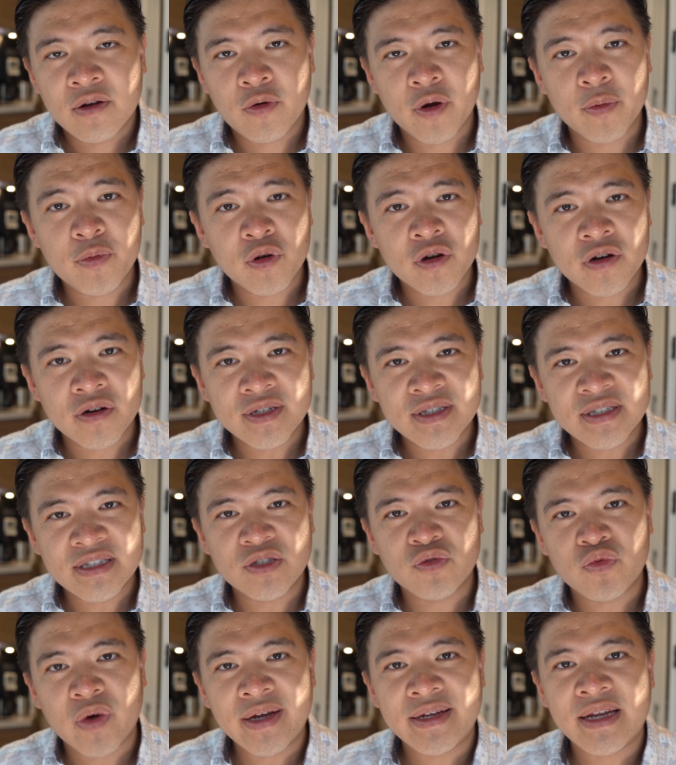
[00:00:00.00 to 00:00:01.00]

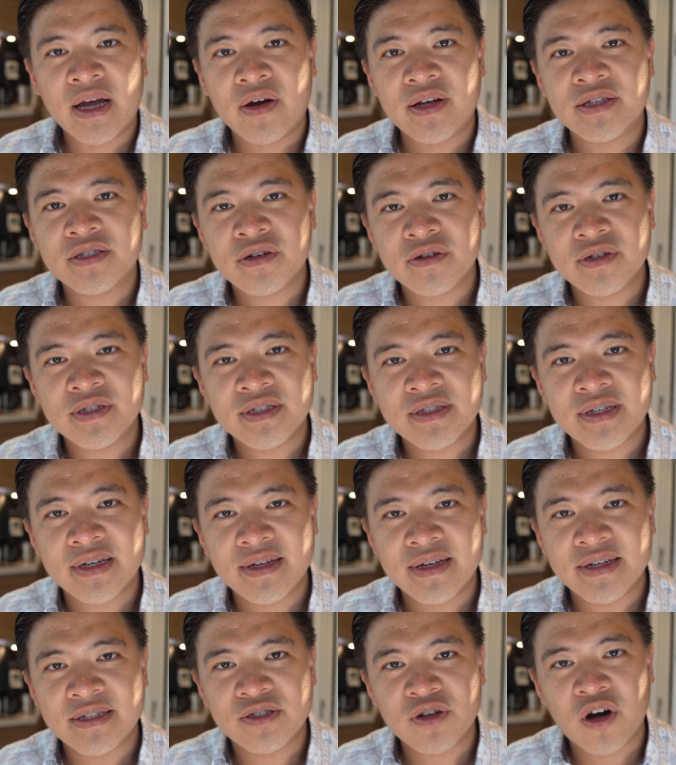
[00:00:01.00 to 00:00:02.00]
cryptocurrencies right now, its current
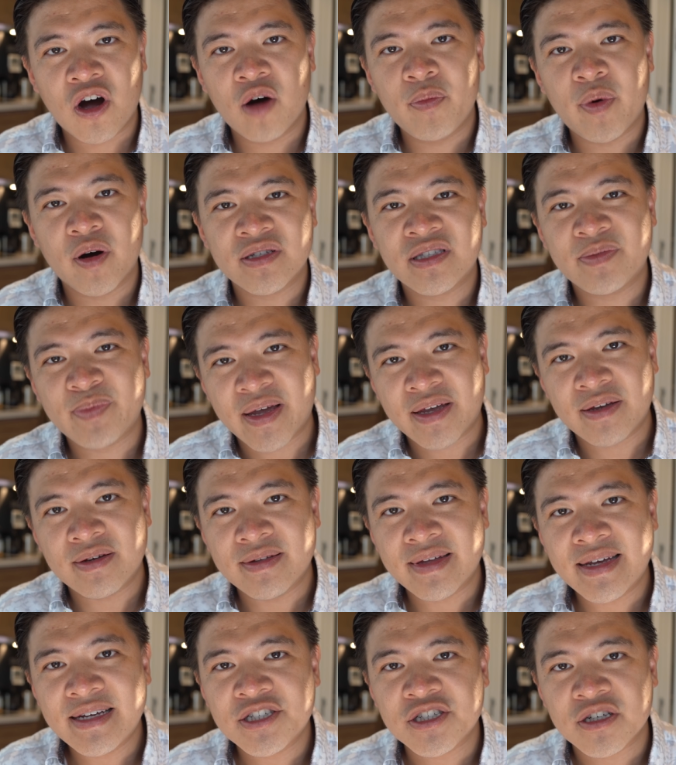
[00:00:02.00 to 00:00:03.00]
state, is all about
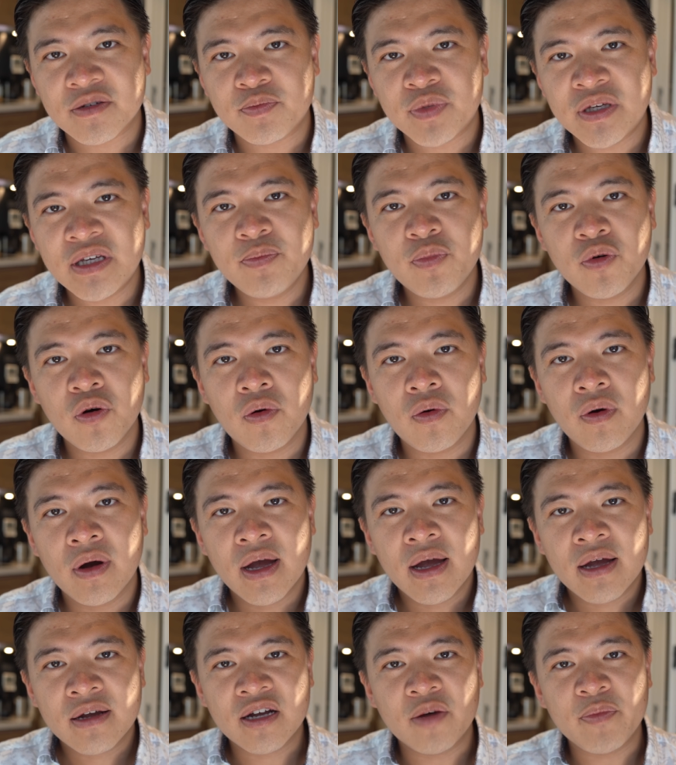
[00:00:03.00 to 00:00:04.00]
speculation. People
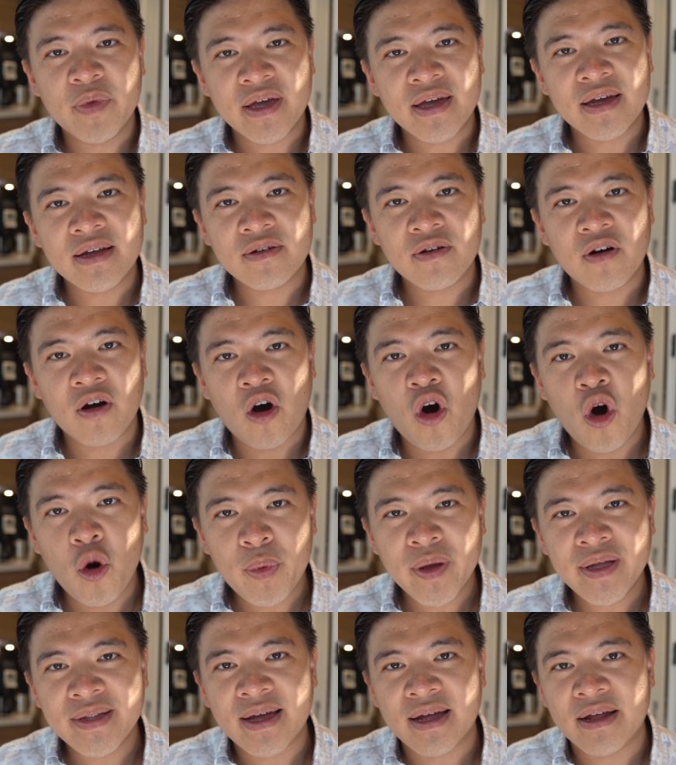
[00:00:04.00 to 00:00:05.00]
coming in
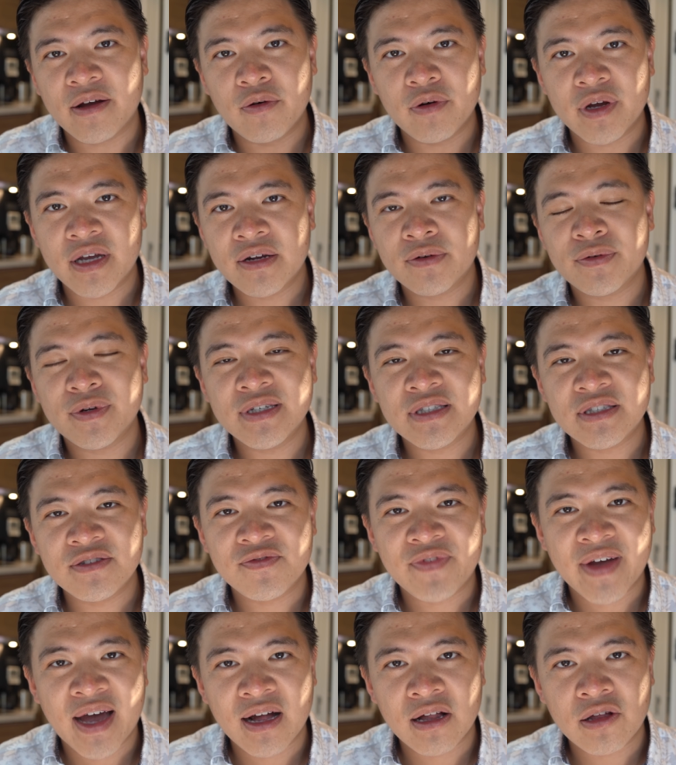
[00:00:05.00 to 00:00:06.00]
hoping that it will increase in
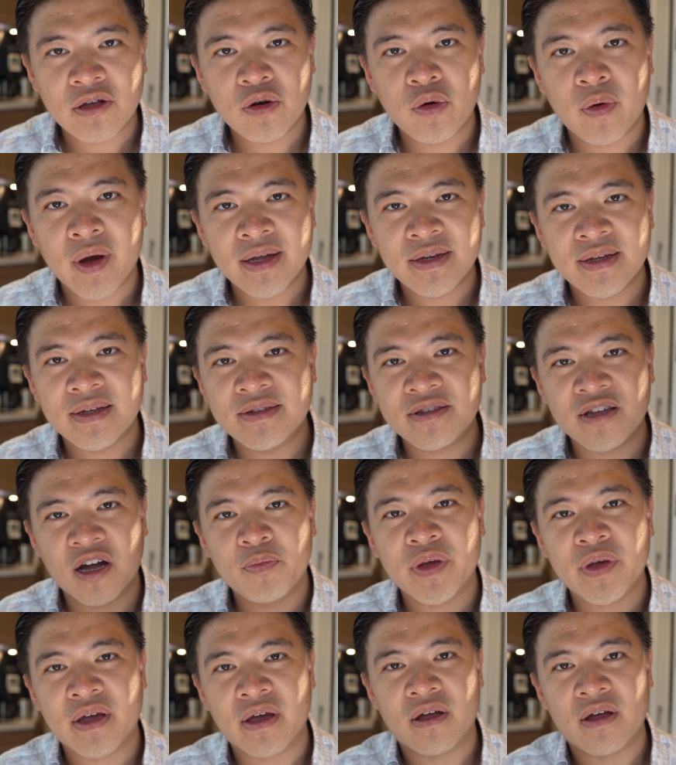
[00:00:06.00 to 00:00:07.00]
value and then
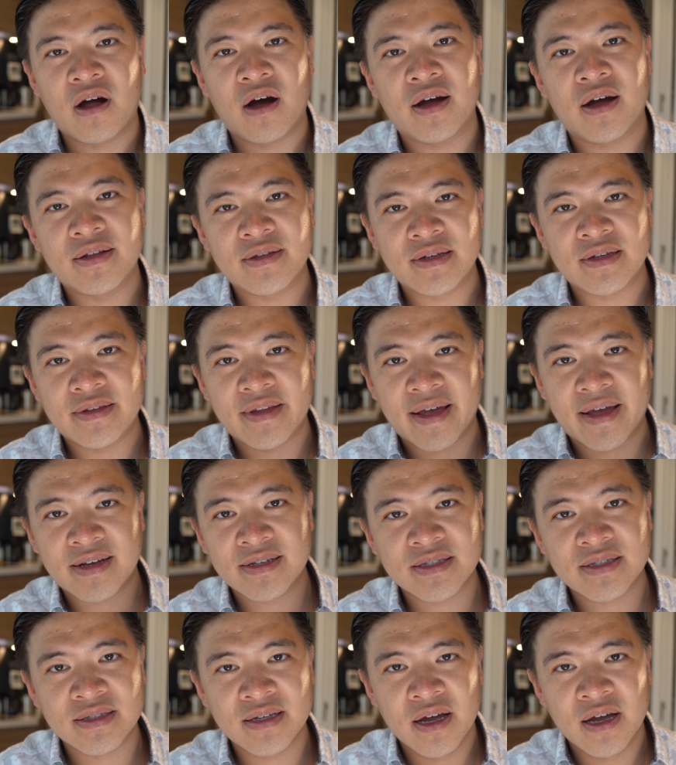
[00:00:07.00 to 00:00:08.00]
dumping it on the
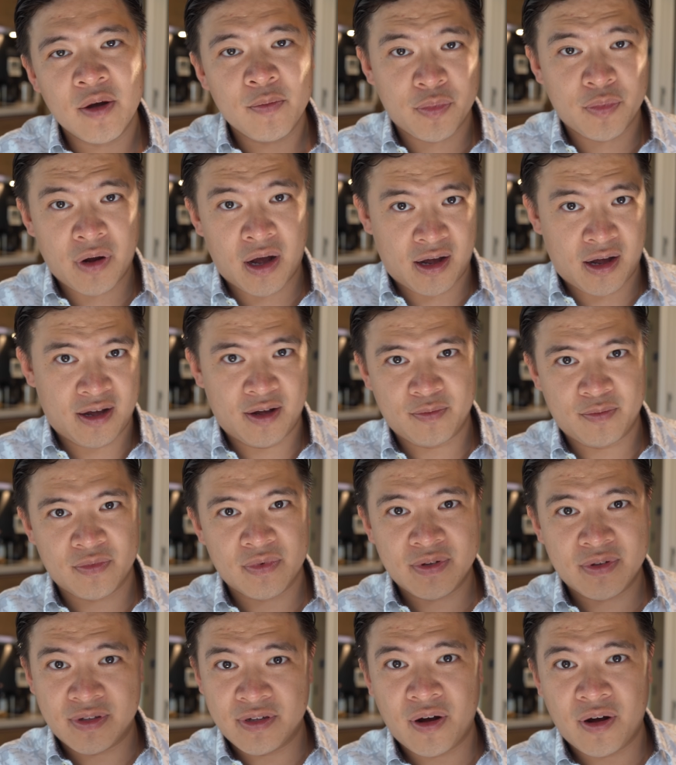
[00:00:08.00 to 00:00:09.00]
next
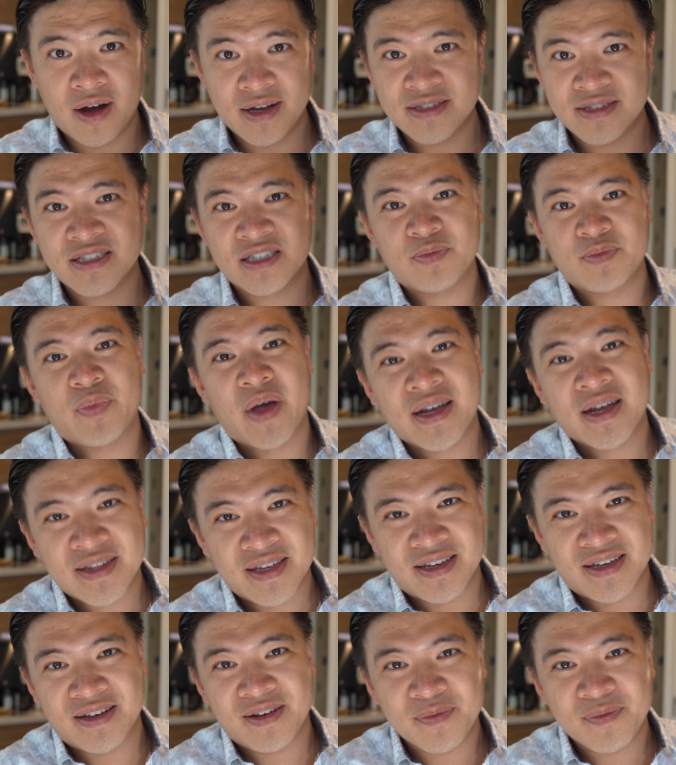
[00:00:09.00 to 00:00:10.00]

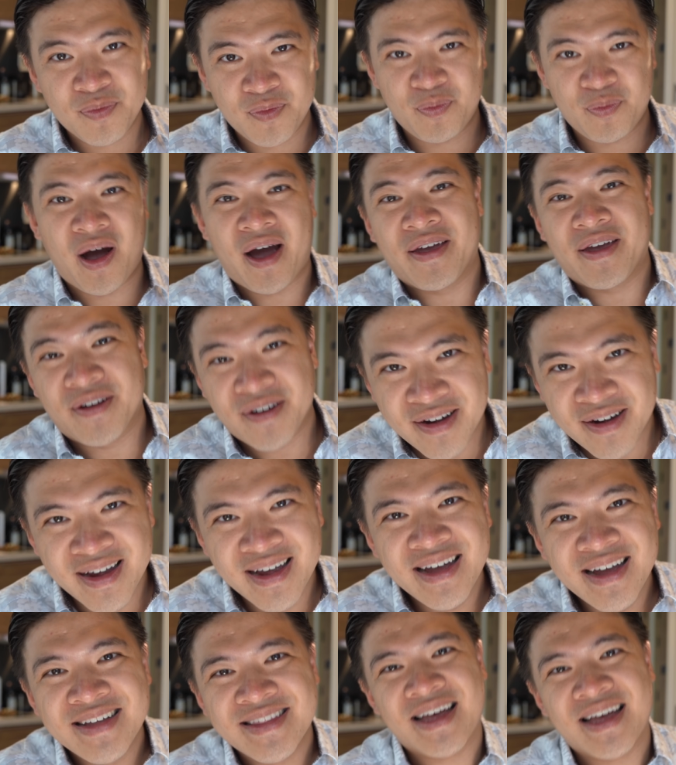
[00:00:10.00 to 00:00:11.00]
unsuspecting buyer.
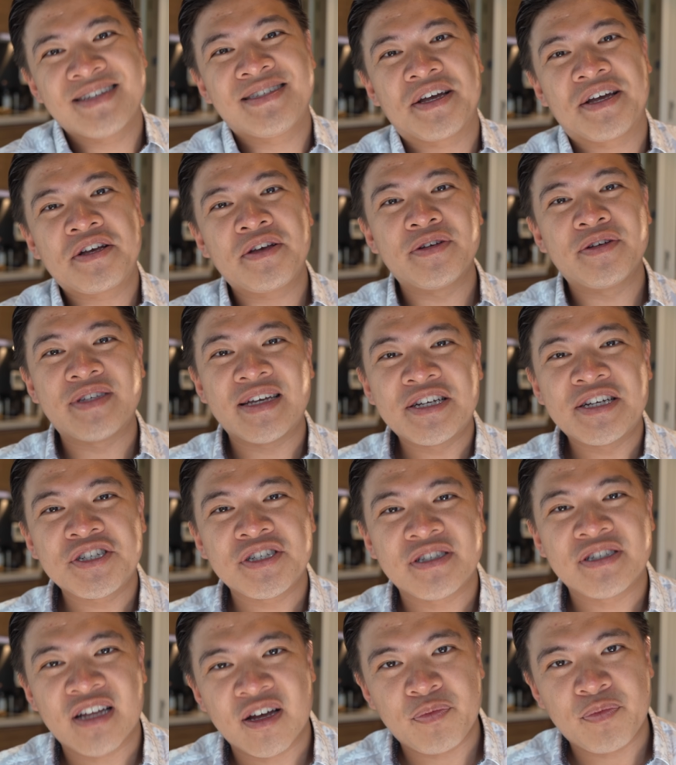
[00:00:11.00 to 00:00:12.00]
That's the
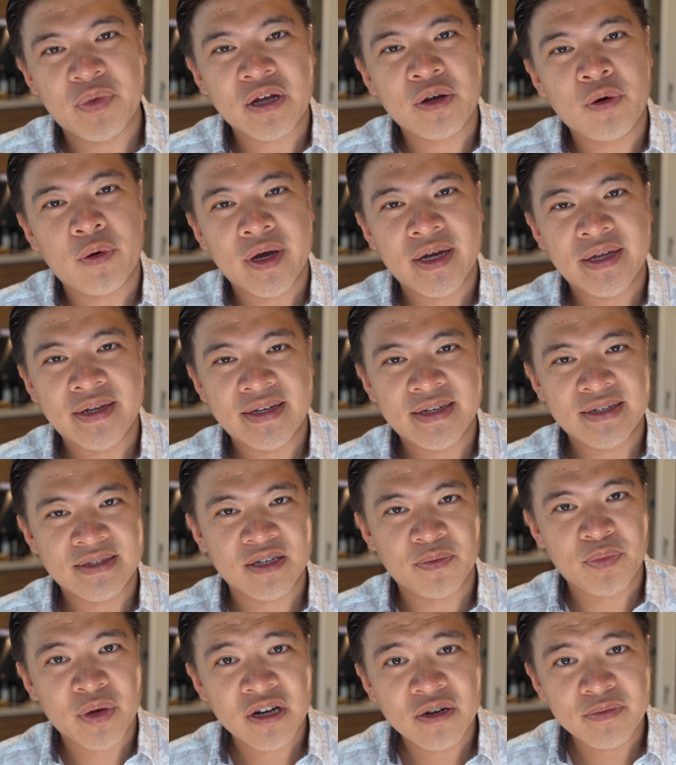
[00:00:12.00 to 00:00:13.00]
accusation that Bitcoin is
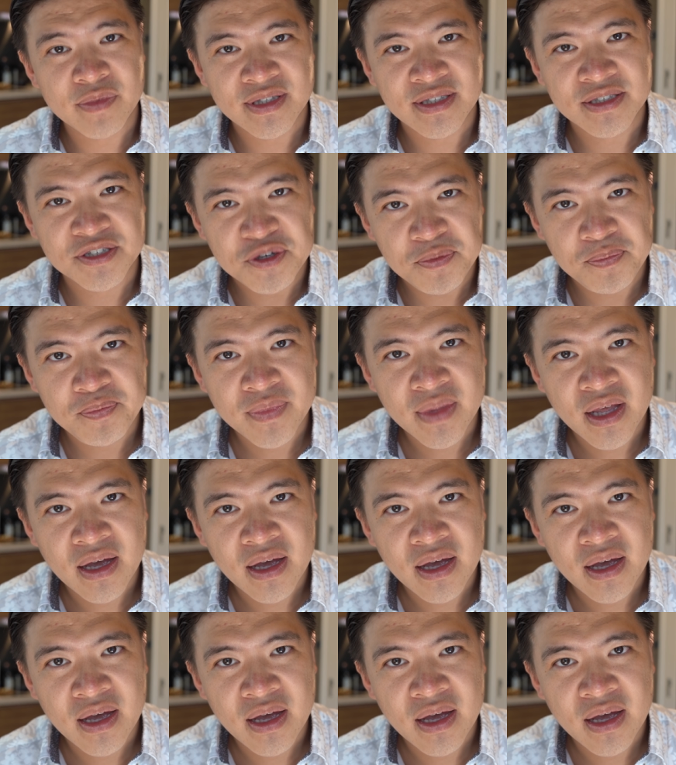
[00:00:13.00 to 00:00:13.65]
a pyramid scheme.